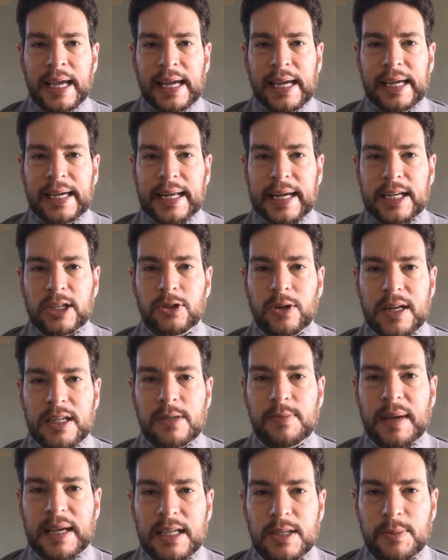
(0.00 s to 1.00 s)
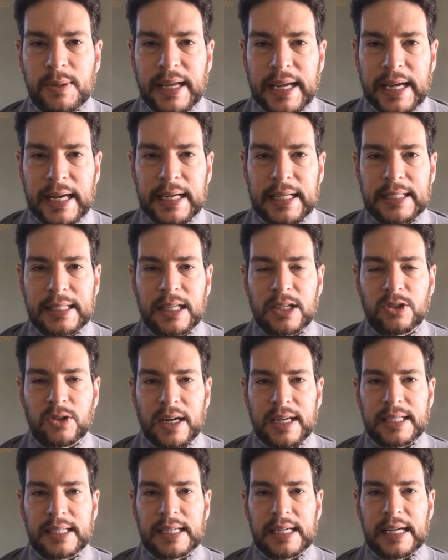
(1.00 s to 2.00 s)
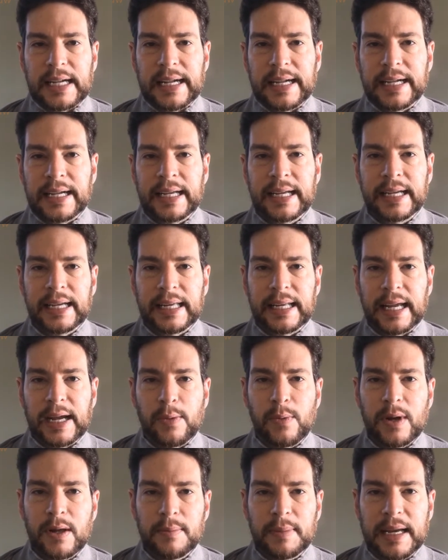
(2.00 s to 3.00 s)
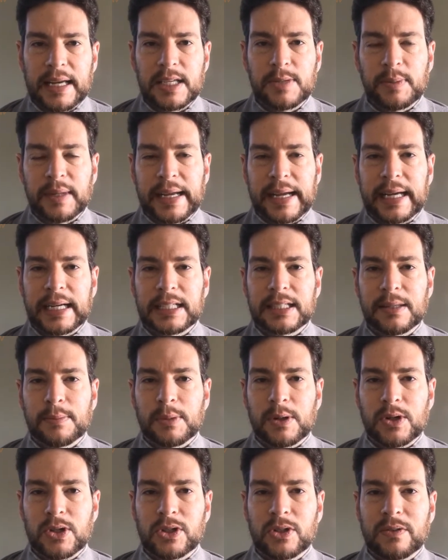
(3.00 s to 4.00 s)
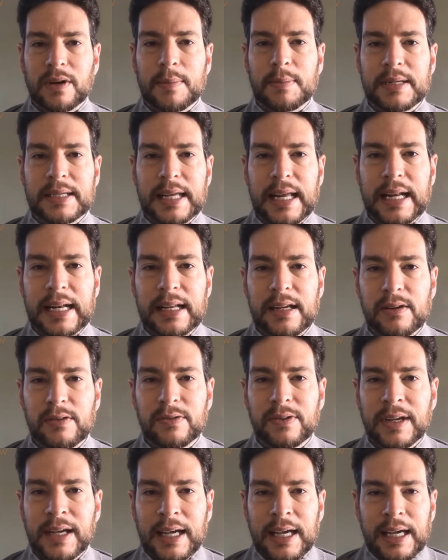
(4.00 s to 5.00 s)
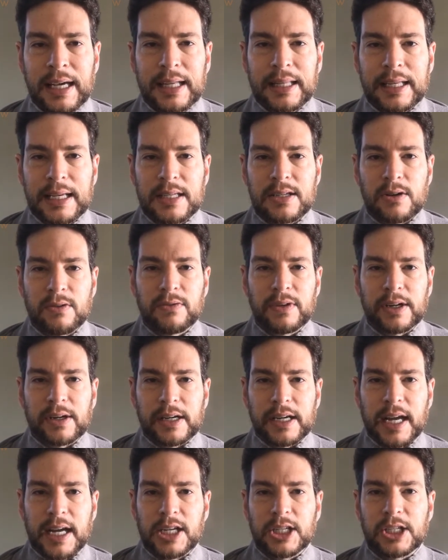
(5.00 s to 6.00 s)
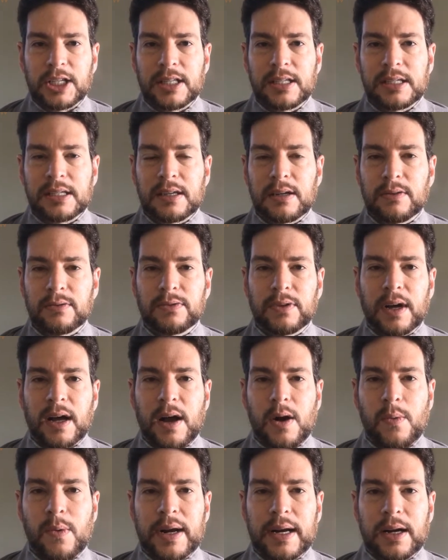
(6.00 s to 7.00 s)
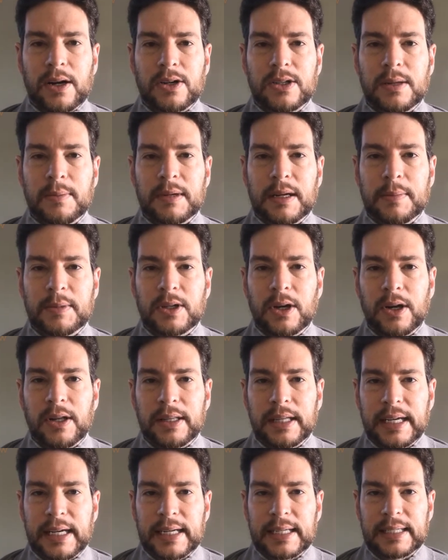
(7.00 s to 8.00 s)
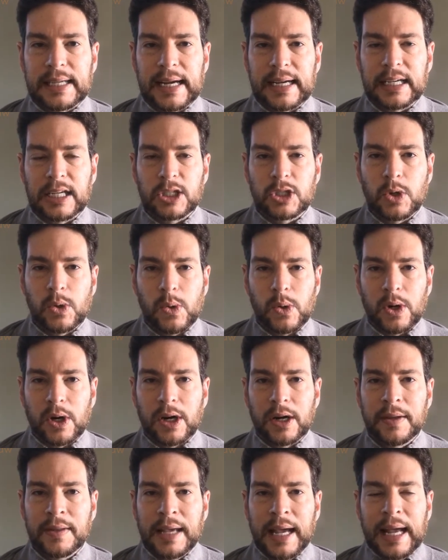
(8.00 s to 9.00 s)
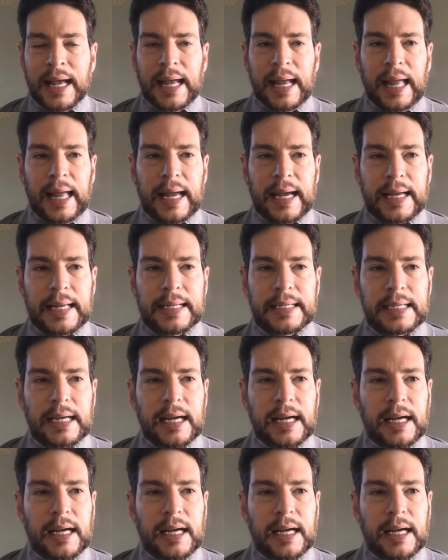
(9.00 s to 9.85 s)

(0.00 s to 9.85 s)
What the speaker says: in a trust-based plan, it's the trustee. In a will-based plan, it's the personal representative. These are variations of what are sometimes called the executor. And